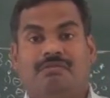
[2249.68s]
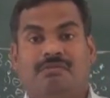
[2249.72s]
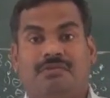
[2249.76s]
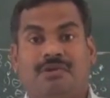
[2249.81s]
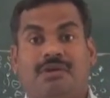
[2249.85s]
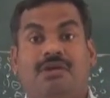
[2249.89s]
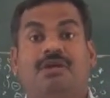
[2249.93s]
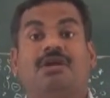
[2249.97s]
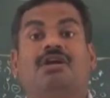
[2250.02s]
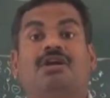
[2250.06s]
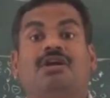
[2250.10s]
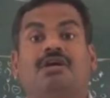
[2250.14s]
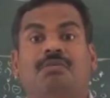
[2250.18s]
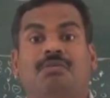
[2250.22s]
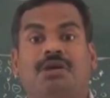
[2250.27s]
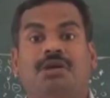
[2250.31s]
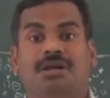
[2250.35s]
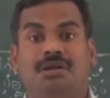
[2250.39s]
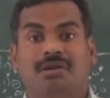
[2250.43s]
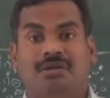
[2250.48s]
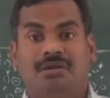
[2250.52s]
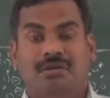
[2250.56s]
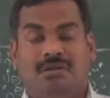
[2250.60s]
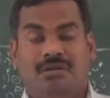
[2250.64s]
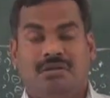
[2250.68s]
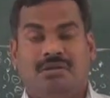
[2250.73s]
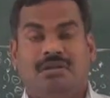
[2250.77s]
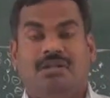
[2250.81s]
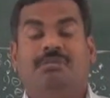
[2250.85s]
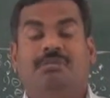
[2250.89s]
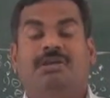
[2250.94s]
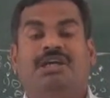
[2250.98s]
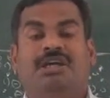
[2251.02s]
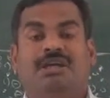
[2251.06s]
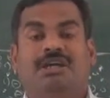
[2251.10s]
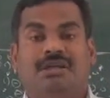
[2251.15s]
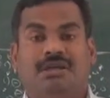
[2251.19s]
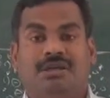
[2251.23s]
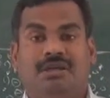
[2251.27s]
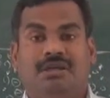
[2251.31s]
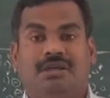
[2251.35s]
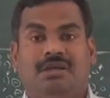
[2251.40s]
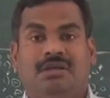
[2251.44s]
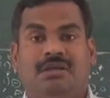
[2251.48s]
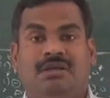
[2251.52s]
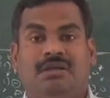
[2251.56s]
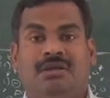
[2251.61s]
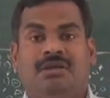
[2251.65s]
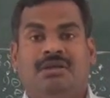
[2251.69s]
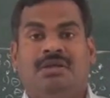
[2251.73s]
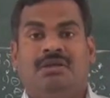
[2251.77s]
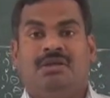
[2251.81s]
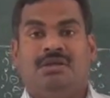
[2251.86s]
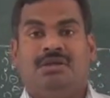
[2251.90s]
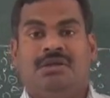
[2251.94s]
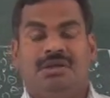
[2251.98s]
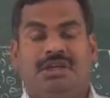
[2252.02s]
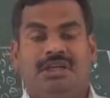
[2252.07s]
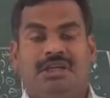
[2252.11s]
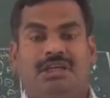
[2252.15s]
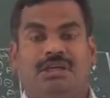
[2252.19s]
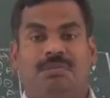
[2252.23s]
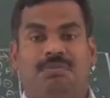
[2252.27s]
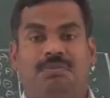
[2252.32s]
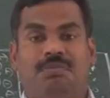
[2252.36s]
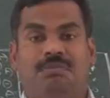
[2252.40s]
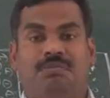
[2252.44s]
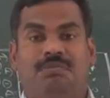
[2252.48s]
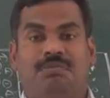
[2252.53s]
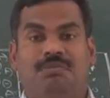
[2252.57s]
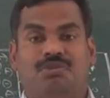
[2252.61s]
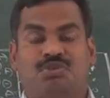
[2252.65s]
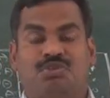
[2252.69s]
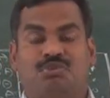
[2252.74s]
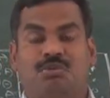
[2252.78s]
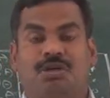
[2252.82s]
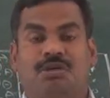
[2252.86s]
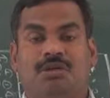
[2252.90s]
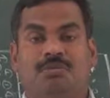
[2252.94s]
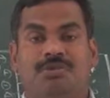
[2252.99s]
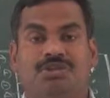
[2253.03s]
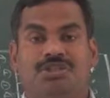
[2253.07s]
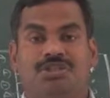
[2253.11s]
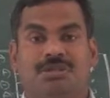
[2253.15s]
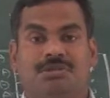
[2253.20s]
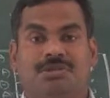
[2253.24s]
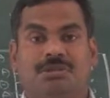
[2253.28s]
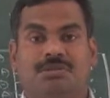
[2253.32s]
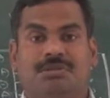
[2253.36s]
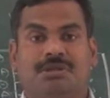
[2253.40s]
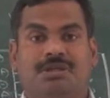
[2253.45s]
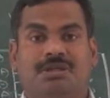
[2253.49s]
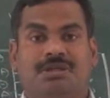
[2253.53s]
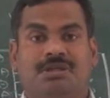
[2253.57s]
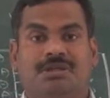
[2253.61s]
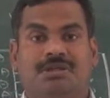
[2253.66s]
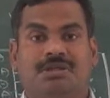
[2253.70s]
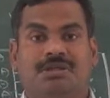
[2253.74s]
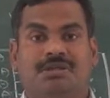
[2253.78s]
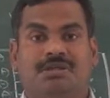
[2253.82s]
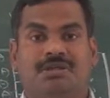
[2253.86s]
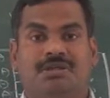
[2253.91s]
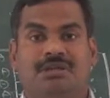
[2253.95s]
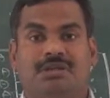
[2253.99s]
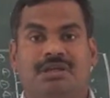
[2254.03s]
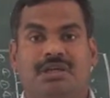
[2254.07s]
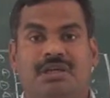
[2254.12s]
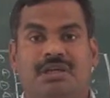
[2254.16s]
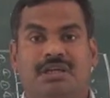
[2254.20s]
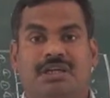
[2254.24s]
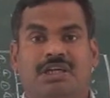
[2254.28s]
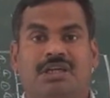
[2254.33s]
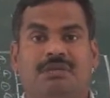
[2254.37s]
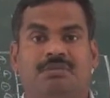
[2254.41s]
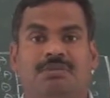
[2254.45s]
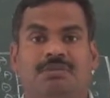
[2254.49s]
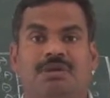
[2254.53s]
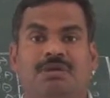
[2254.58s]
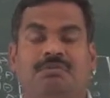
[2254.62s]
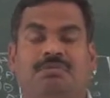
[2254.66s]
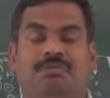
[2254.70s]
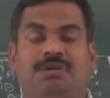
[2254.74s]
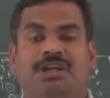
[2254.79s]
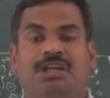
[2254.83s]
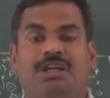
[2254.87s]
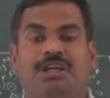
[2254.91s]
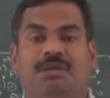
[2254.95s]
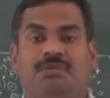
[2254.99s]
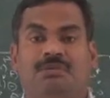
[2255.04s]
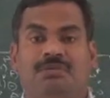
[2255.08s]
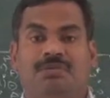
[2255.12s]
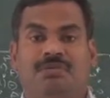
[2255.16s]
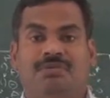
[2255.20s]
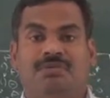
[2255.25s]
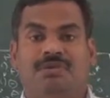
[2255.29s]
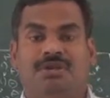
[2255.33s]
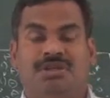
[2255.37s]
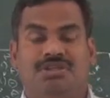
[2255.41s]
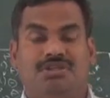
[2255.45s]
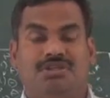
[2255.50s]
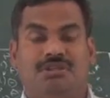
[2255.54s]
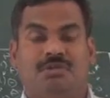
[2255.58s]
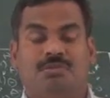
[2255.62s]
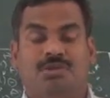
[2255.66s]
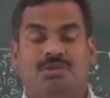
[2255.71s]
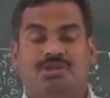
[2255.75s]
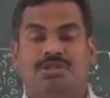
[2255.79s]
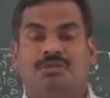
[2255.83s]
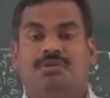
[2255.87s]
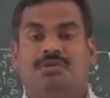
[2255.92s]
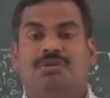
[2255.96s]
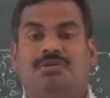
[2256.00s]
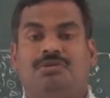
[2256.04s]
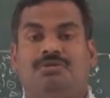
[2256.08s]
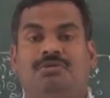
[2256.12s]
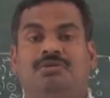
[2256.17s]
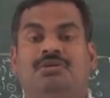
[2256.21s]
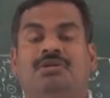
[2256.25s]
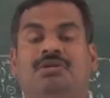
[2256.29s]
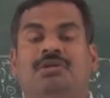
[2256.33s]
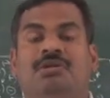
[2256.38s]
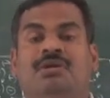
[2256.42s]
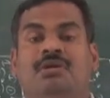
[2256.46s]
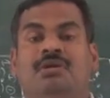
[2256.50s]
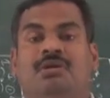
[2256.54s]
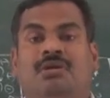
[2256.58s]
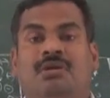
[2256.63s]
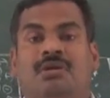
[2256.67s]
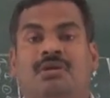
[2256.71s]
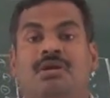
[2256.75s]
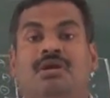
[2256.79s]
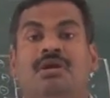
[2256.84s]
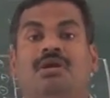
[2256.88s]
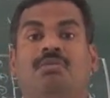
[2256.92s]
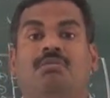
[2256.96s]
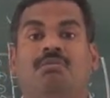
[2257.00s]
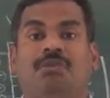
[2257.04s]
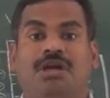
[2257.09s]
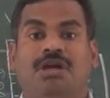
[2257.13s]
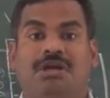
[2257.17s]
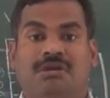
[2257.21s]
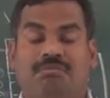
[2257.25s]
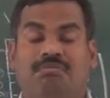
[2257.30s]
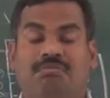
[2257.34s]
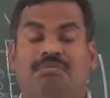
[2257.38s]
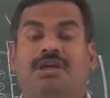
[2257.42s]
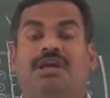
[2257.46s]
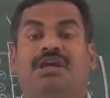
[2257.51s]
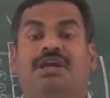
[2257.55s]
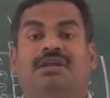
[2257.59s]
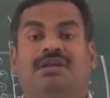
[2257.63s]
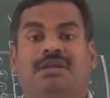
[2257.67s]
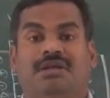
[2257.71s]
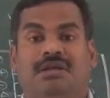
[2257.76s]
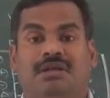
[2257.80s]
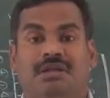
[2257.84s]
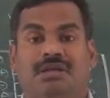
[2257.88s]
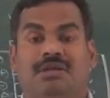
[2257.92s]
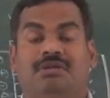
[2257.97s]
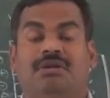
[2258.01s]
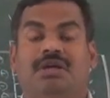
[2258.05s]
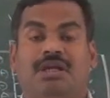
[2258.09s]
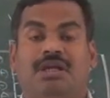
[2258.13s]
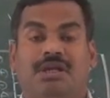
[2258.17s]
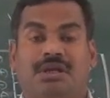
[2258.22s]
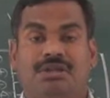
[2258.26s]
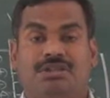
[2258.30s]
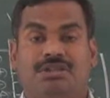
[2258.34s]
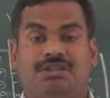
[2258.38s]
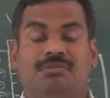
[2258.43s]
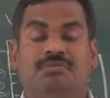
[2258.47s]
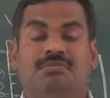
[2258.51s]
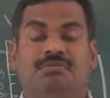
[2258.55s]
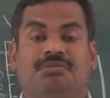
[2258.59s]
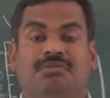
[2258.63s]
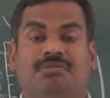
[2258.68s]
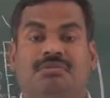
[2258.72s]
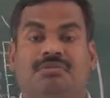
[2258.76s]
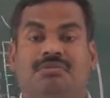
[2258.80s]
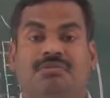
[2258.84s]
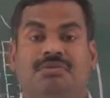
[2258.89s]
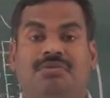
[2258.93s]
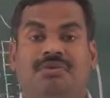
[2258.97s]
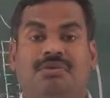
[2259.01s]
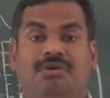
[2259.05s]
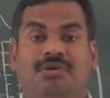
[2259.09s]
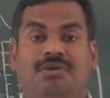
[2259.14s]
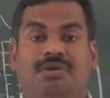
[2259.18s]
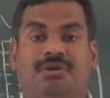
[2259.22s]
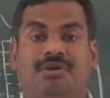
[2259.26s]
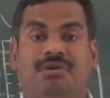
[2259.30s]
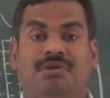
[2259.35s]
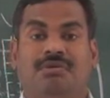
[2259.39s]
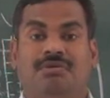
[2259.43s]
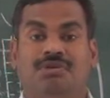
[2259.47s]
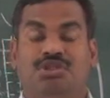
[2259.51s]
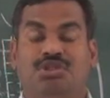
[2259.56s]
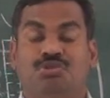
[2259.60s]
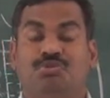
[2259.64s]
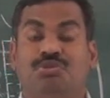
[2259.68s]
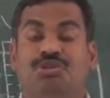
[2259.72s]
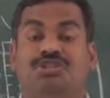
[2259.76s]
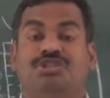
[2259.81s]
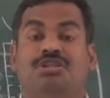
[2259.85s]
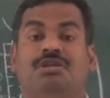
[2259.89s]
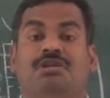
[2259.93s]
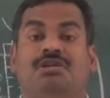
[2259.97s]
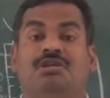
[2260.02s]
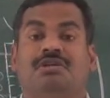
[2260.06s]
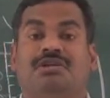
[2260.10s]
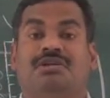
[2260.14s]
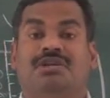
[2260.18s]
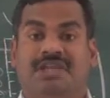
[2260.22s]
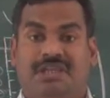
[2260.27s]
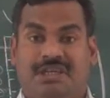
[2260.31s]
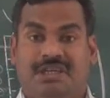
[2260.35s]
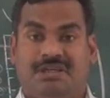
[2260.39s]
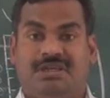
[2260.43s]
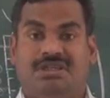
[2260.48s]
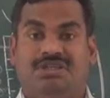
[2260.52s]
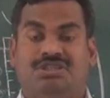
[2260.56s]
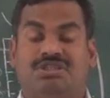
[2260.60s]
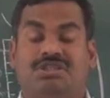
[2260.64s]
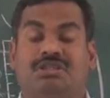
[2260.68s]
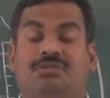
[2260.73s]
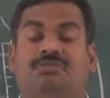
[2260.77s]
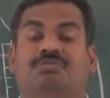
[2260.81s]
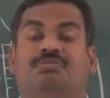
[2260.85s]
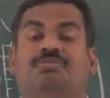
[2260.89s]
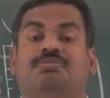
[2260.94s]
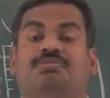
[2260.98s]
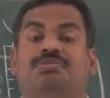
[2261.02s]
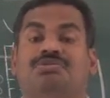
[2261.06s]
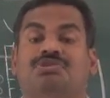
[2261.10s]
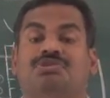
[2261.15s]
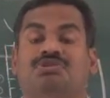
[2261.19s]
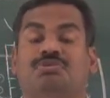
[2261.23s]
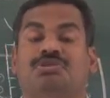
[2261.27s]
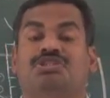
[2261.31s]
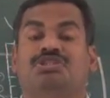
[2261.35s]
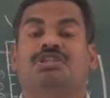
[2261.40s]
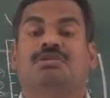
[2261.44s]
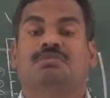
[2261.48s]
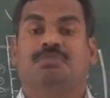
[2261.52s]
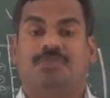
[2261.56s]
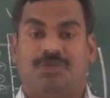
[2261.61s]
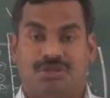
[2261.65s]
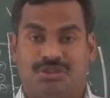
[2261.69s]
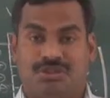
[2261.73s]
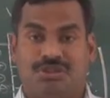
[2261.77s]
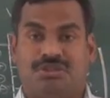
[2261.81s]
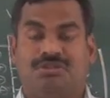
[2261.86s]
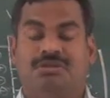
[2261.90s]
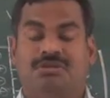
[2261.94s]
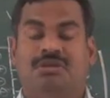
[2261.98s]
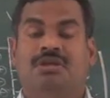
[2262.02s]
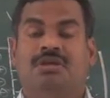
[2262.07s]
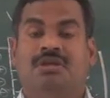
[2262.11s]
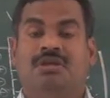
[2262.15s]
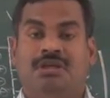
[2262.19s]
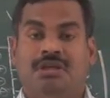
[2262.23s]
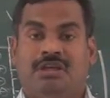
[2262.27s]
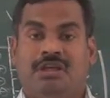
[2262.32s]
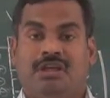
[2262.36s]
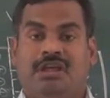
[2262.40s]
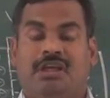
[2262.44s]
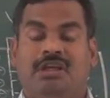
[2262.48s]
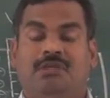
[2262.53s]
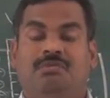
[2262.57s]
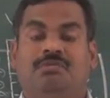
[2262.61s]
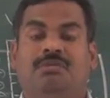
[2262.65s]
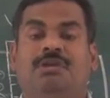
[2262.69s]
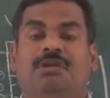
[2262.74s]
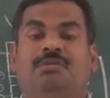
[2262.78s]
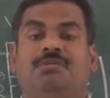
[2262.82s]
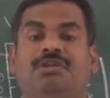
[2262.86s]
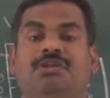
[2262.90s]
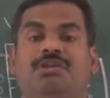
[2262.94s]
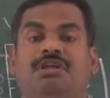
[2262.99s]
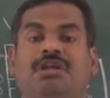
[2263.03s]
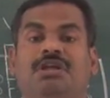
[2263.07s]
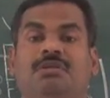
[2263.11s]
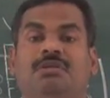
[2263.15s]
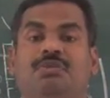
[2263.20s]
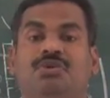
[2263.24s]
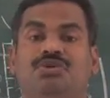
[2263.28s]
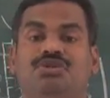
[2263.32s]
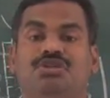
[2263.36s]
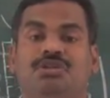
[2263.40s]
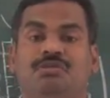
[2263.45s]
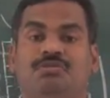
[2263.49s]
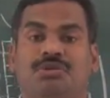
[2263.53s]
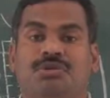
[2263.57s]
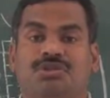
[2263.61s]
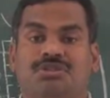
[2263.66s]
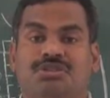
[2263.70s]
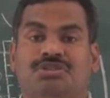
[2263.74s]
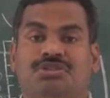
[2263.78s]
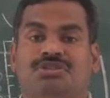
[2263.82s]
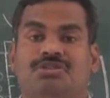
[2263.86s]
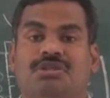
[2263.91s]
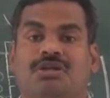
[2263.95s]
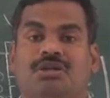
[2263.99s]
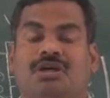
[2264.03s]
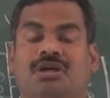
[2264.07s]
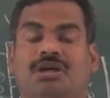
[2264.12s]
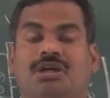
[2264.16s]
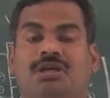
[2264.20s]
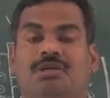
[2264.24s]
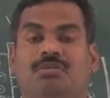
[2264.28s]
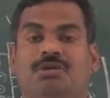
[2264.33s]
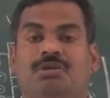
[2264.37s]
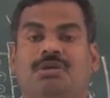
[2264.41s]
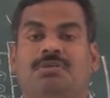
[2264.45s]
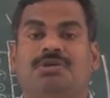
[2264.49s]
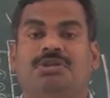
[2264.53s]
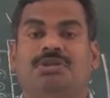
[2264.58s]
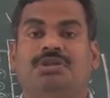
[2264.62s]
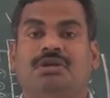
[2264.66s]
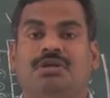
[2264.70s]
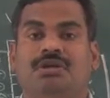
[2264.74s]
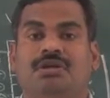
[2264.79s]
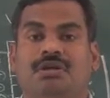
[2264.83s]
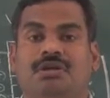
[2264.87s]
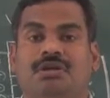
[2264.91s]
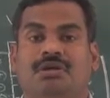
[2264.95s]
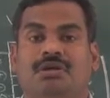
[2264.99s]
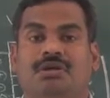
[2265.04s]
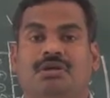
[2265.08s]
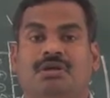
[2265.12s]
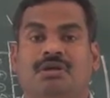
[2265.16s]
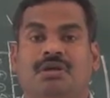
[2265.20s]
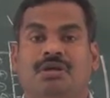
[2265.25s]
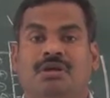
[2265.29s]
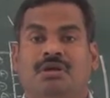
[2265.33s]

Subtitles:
cannot combine them mechanically. Take a small piece of semiconductor, n-type and p-type, it is not possible to combine mechanically. There are some special techniques, some special process. It may be the diffusion process, or it may be the